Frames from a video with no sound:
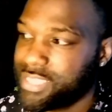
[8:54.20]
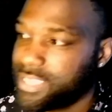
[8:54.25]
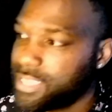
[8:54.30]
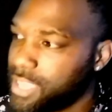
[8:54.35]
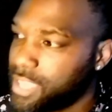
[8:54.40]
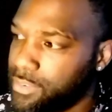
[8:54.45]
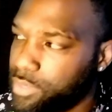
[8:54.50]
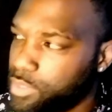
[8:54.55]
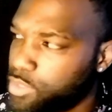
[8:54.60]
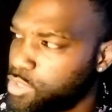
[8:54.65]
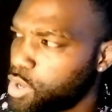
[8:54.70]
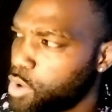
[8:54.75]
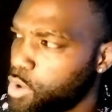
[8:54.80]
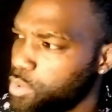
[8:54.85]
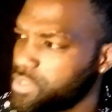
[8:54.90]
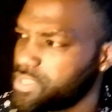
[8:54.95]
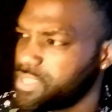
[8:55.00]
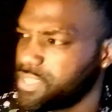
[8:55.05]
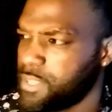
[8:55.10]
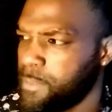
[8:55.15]
never
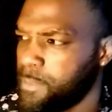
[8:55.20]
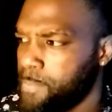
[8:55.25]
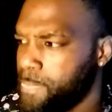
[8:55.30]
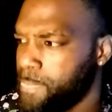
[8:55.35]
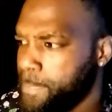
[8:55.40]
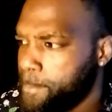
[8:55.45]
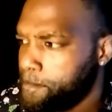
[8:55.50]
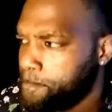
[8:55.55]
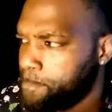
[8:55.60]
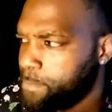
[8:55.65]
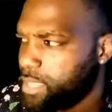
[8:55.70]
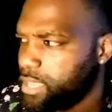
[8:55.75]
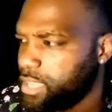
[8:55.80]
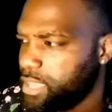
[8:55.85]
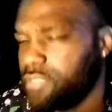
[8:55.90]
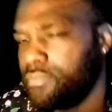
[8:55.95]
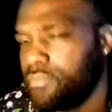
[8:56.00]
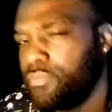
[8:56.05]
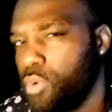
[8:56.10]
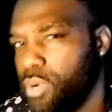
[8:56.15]
noticed
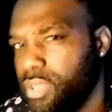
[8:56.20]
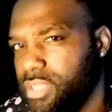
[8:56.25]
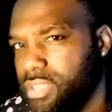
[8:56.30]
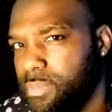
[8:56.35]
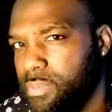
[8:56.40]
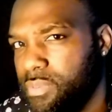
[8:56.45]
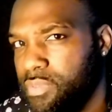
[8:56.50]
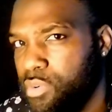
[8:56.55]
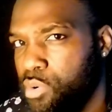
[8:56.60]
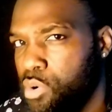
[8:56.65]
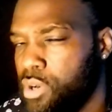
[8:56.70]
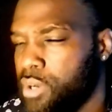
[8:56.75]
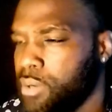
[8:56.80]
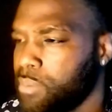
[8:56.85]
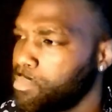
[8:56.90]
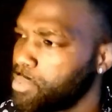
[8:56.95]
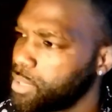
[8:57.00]
his voice before,